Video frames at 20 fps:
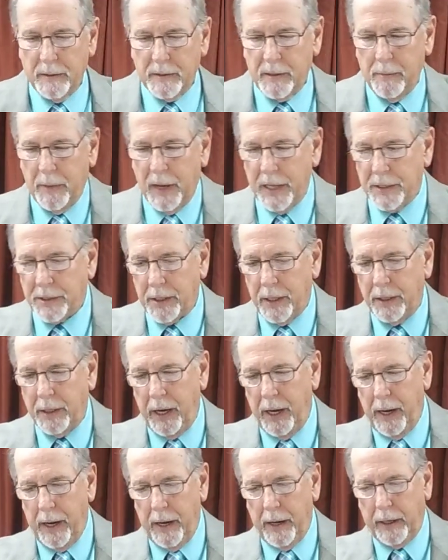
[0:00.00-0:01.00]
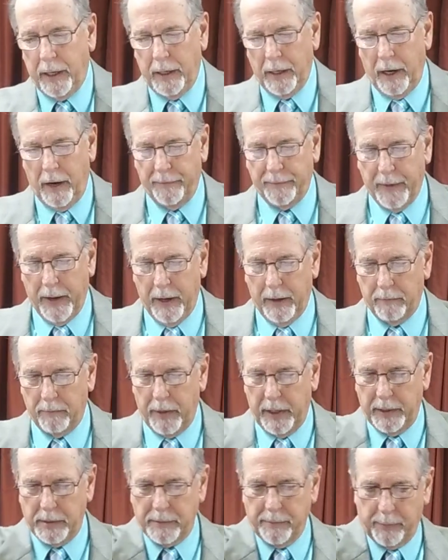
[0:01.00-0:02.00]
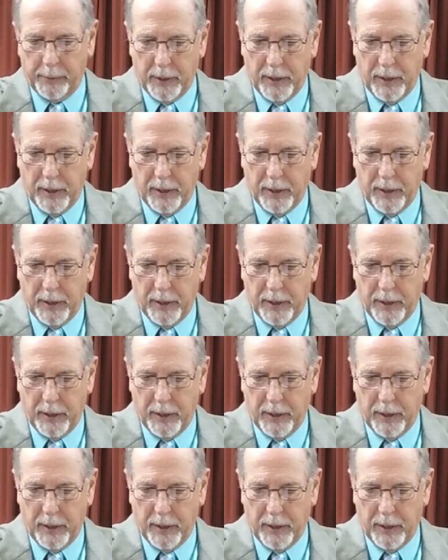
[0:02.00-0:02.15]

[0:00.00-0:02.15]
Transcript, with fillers: Somebody said, yeah, get off that and read some